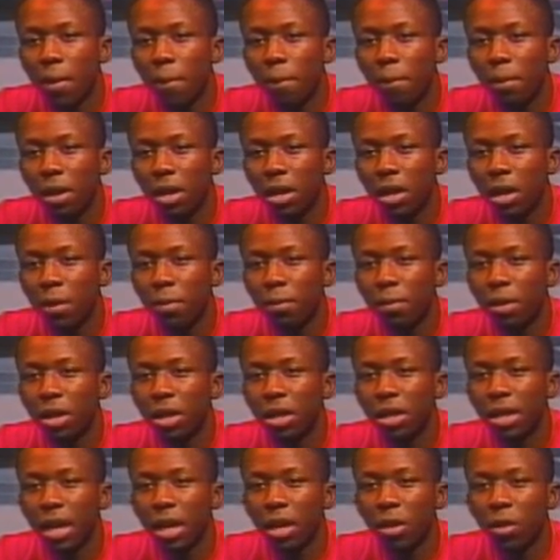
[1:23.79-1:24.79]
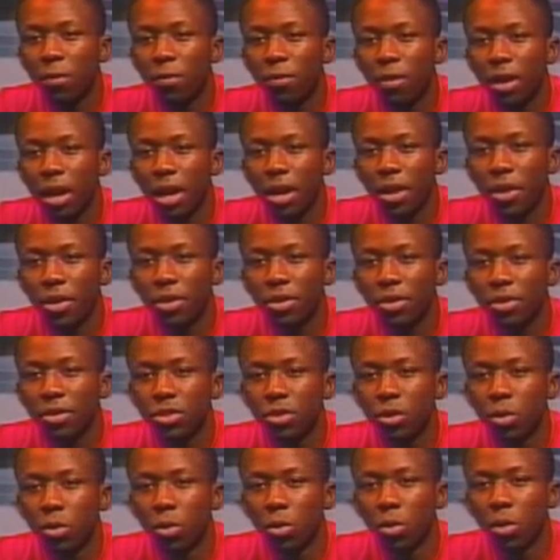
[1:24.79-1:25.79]
Pick up a yellow flyer in the
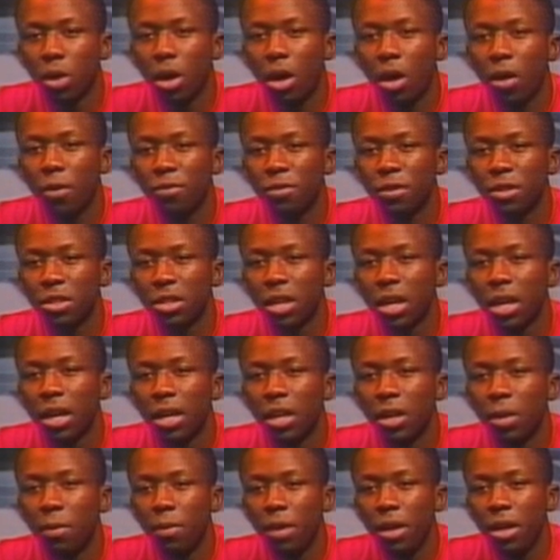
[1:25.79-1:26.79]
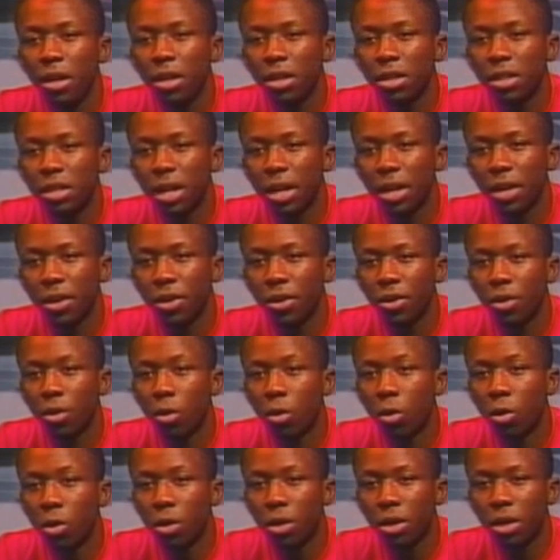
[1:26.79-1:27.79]
school office, the media center,
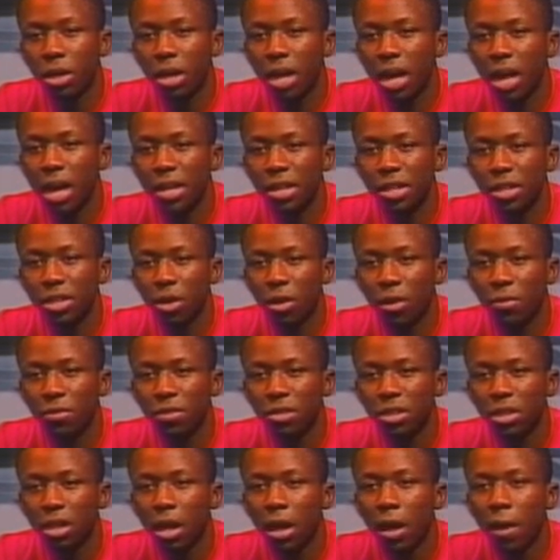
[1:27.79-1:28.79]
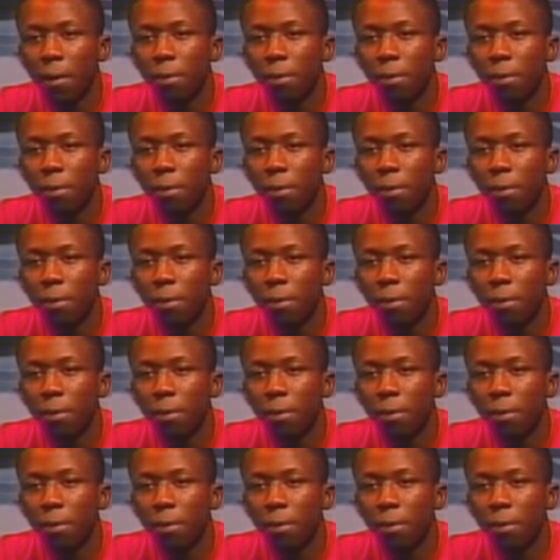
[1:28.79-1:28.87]
or the guidance office.